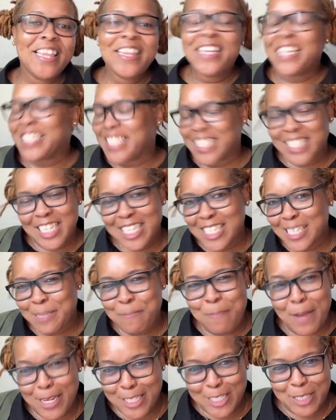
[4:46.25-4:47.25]
This is a
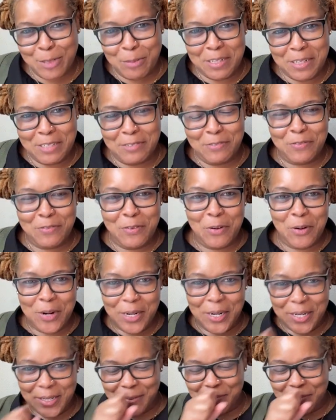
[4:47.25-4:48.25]
special one
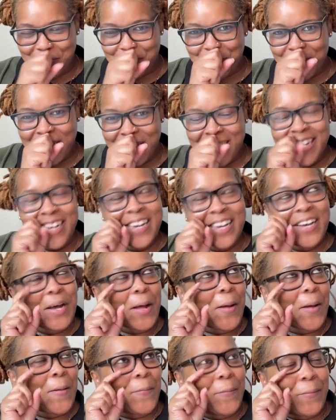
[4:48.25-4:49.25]
for
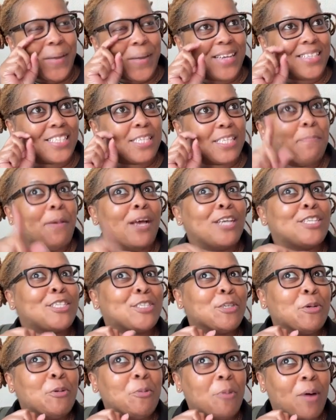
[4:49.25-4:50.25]
my
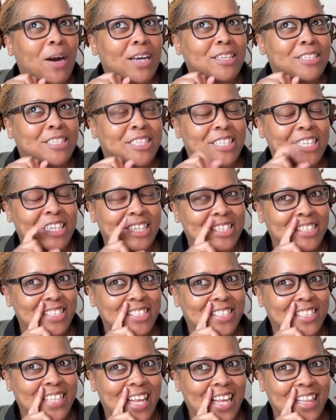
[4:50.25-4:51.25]
special
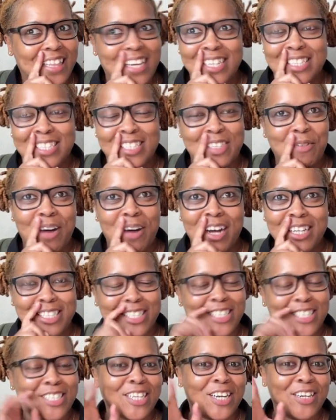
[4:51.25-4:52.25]
watchers that likes to watch
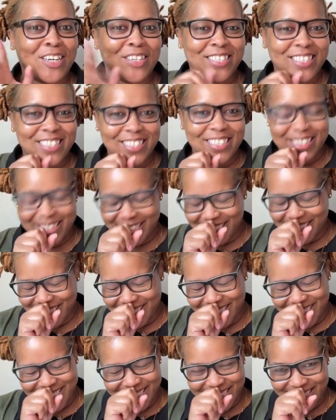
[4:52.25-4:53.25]
certain.
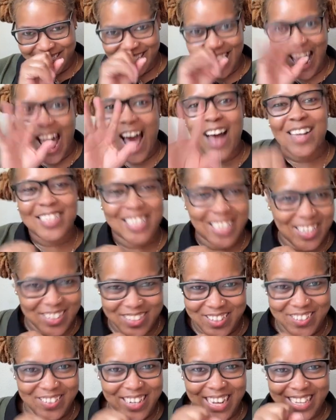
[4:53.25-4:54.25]
I'll
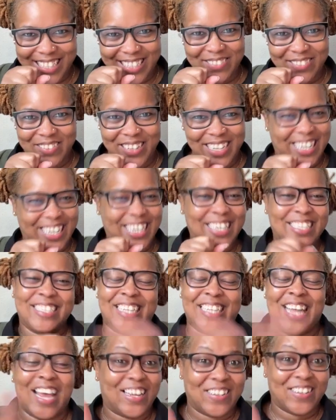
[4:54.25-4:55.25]
tell you next week.
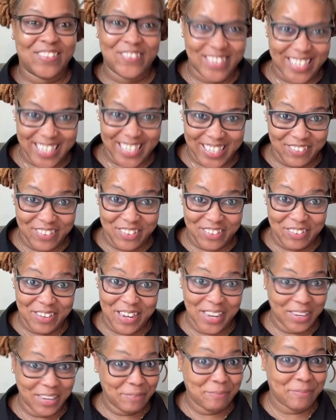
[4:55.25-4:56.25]
I don't want to give it
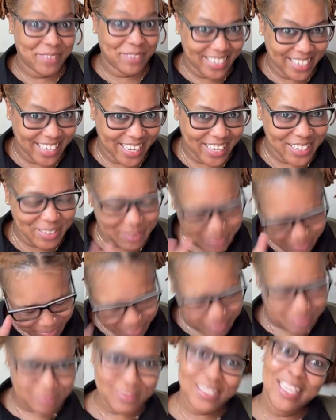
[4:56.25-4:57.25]
away, but yeah.
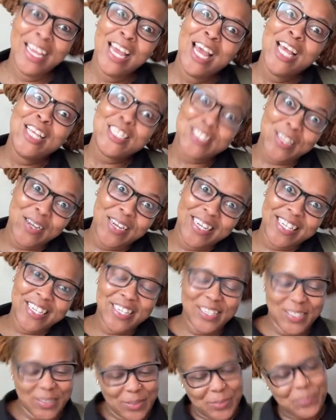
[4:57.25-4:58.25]
So
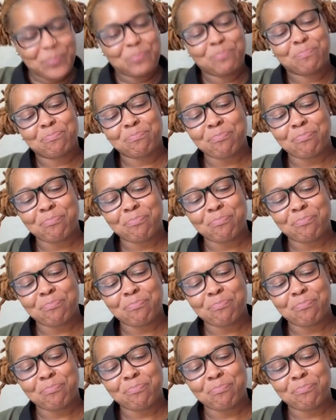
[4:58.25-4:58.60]
anywho,